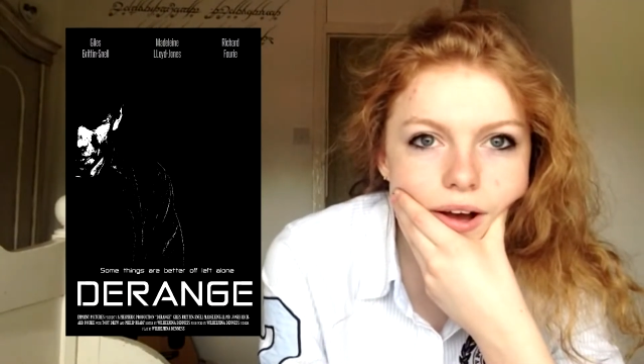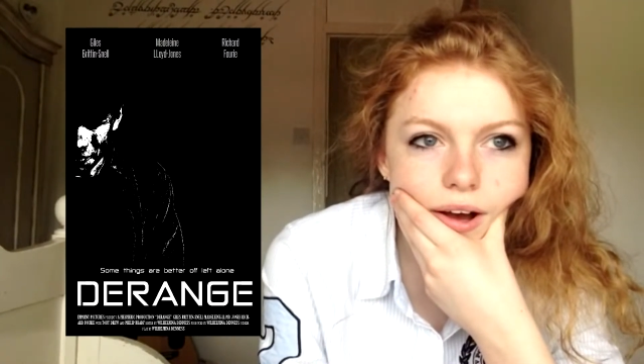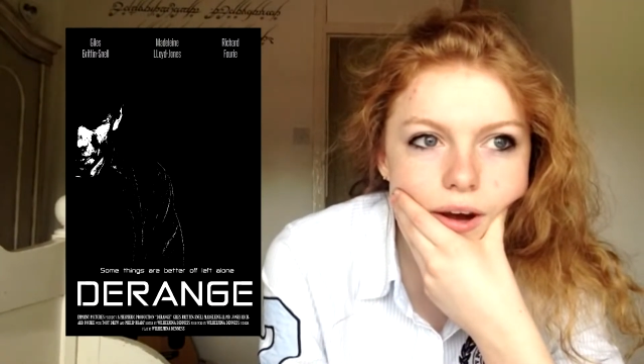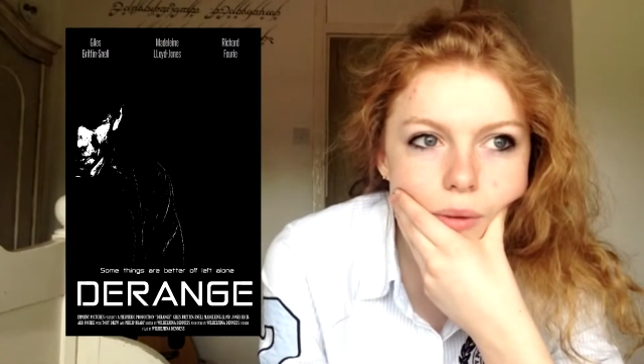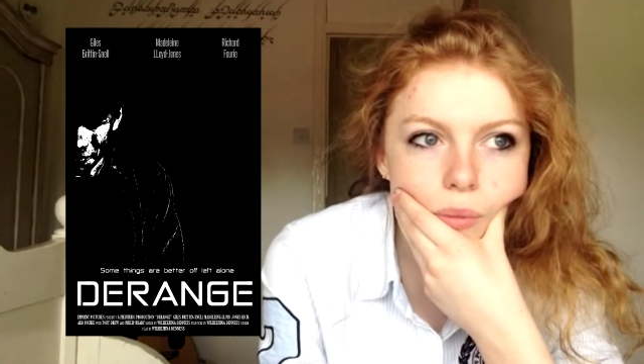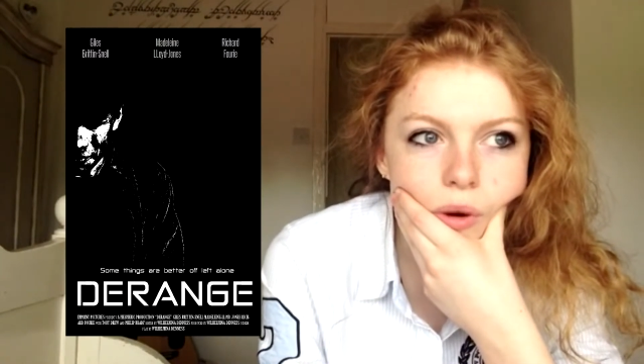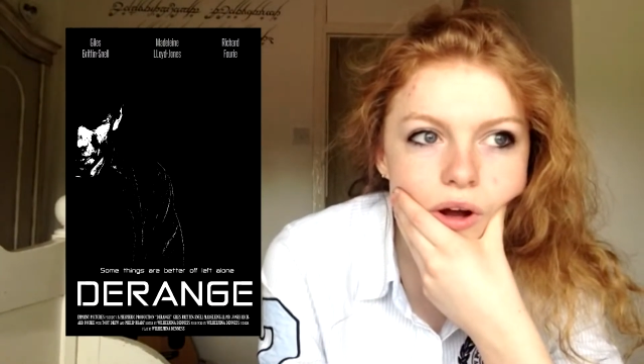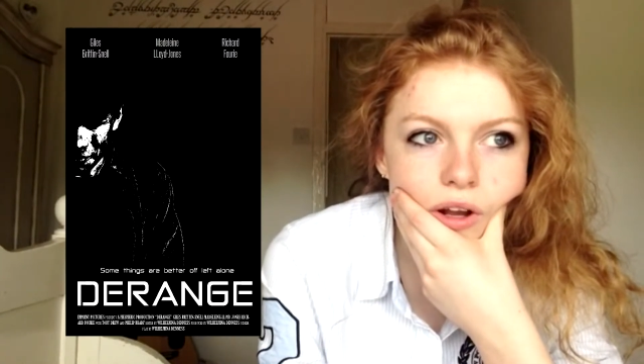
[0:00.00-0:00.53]

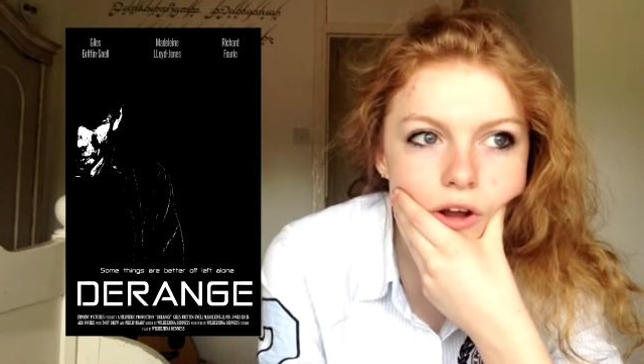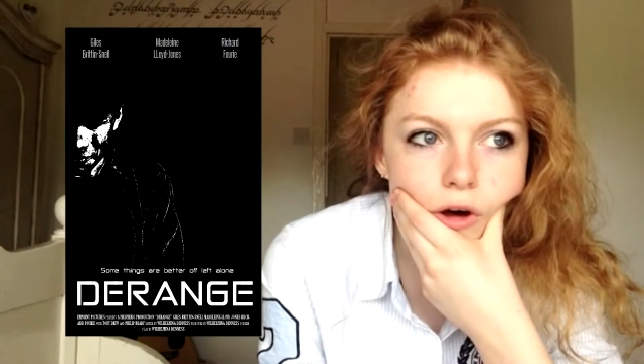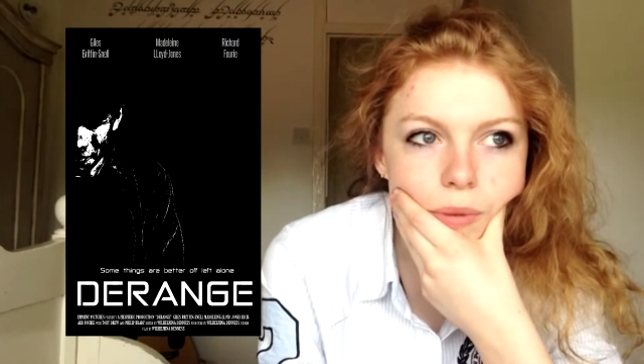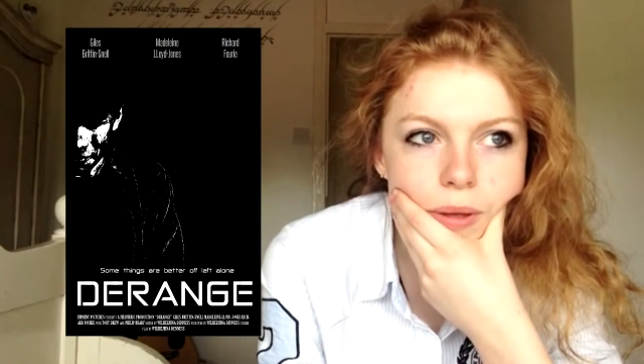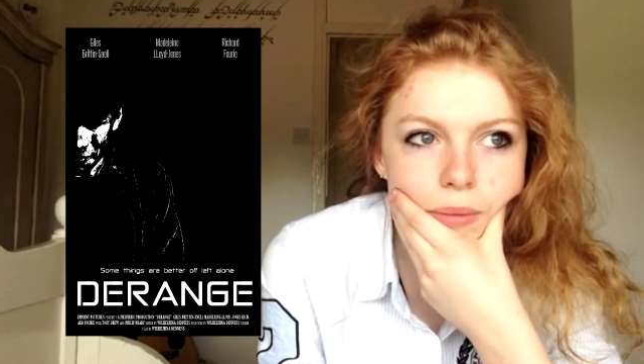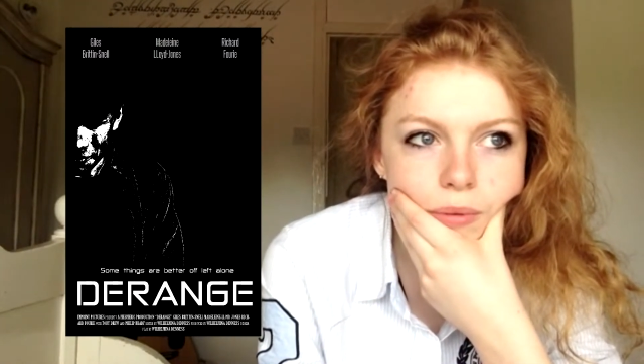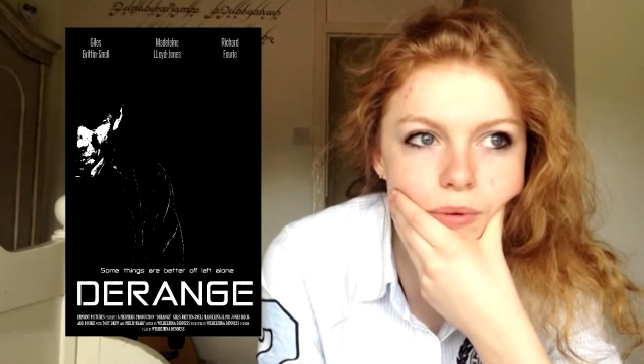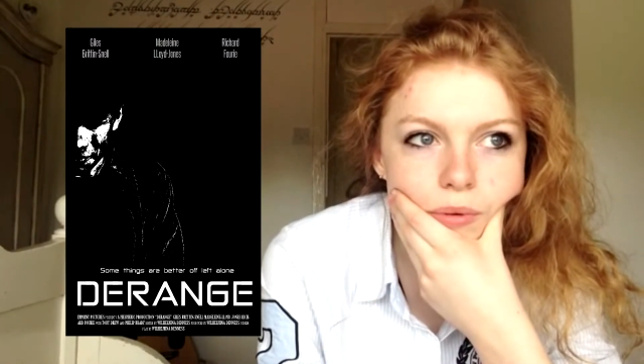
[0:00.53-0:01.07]
What a lot of
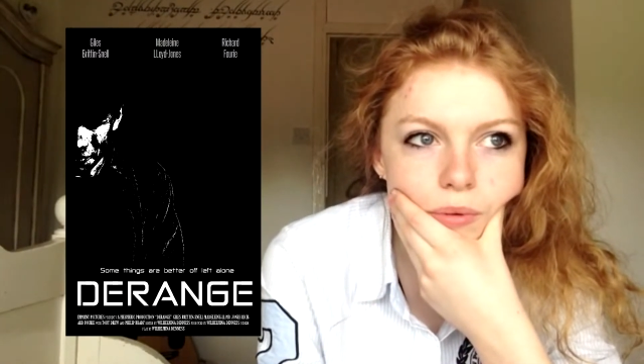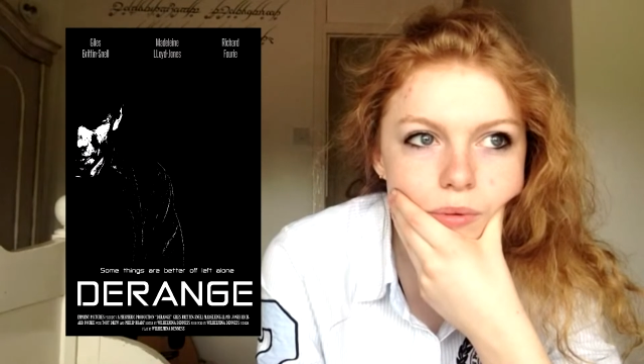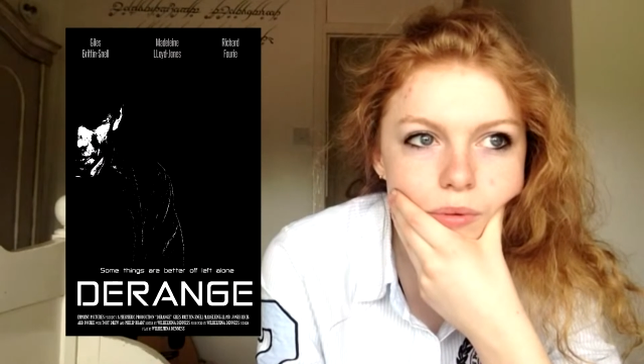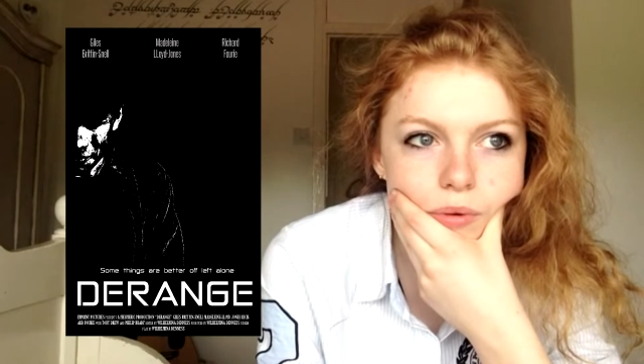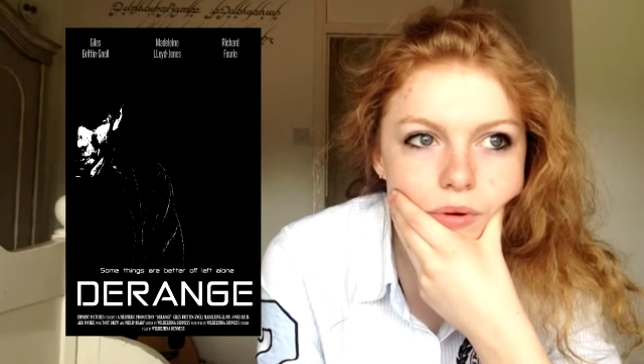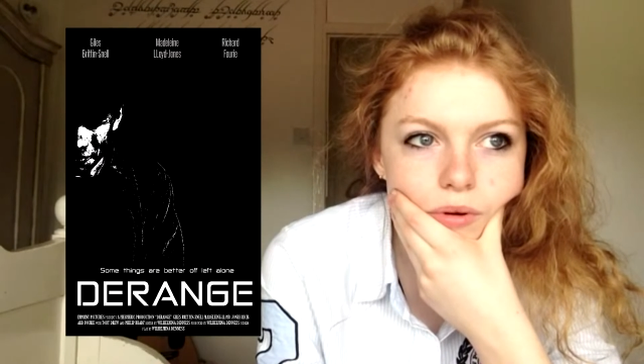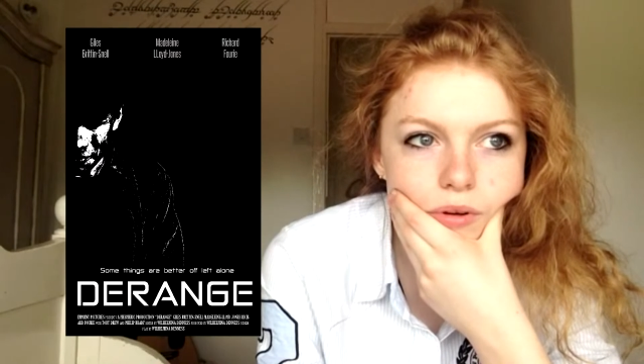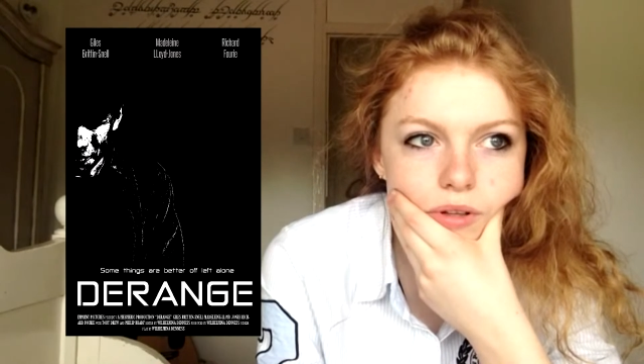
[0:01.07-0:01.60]
people
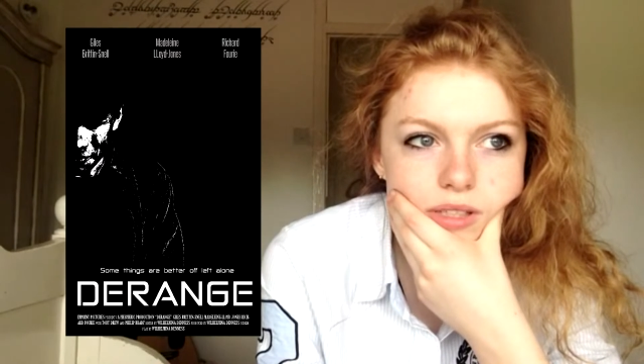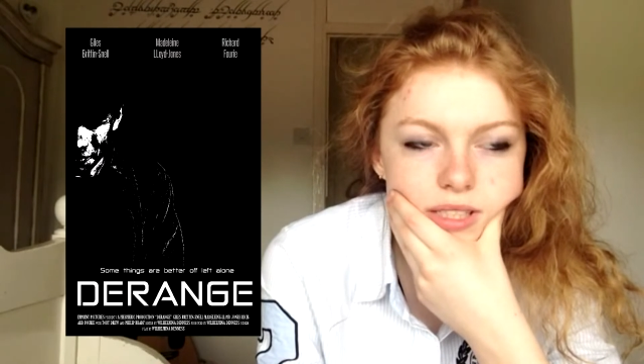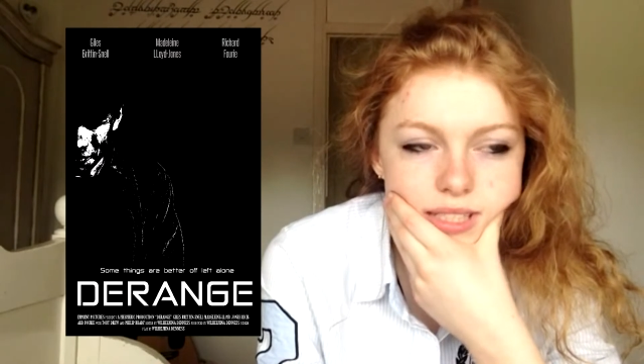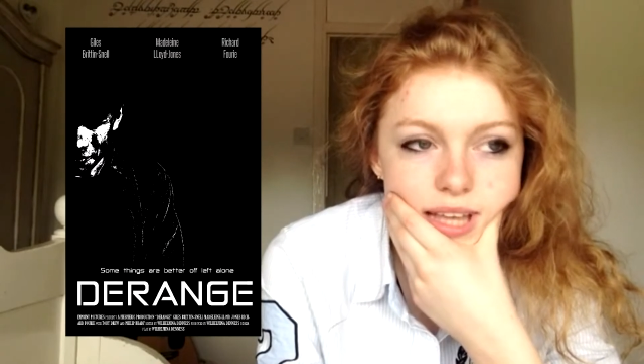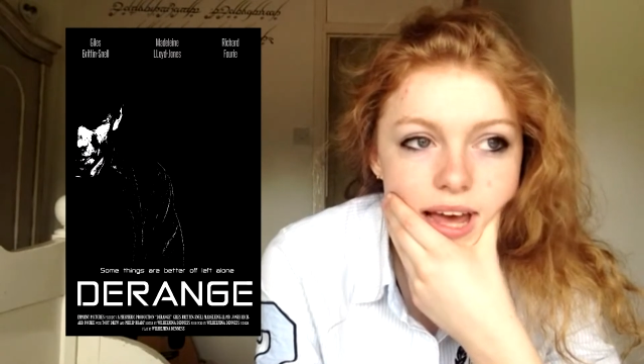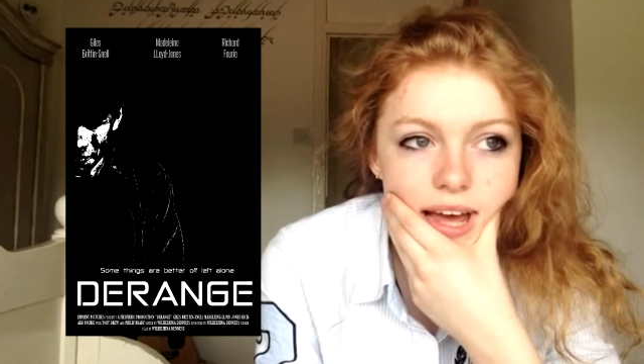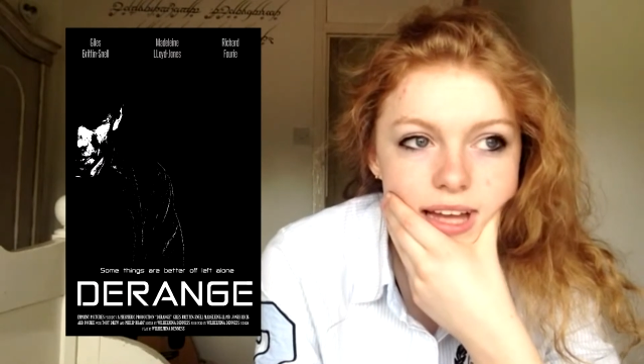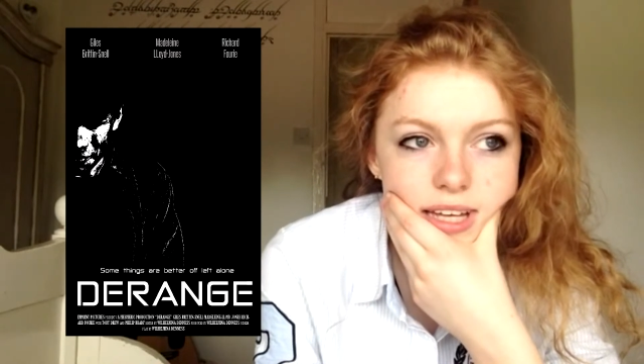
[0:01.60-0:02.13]

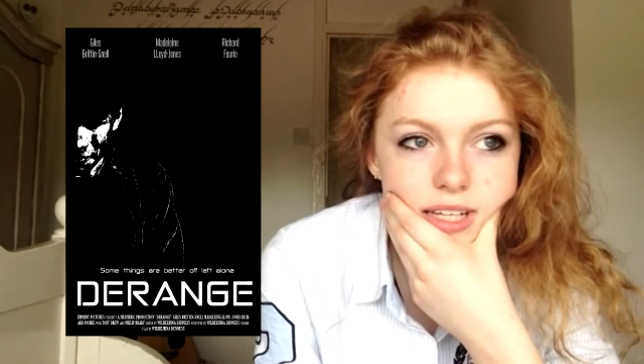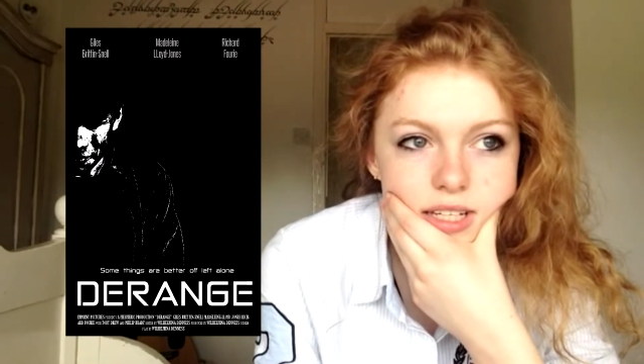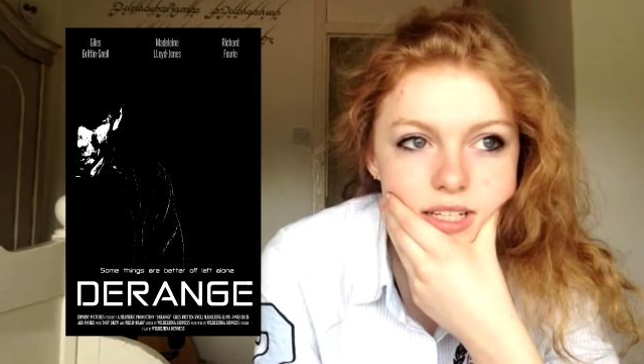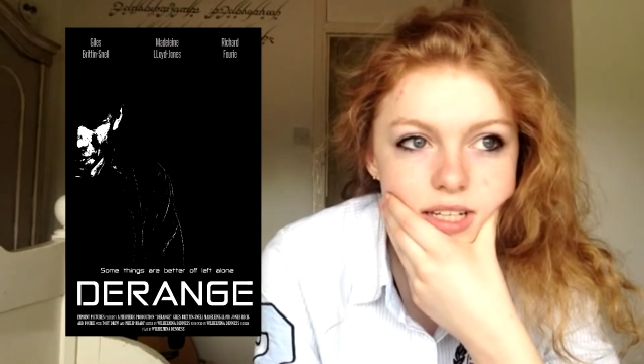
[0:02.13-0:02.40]
said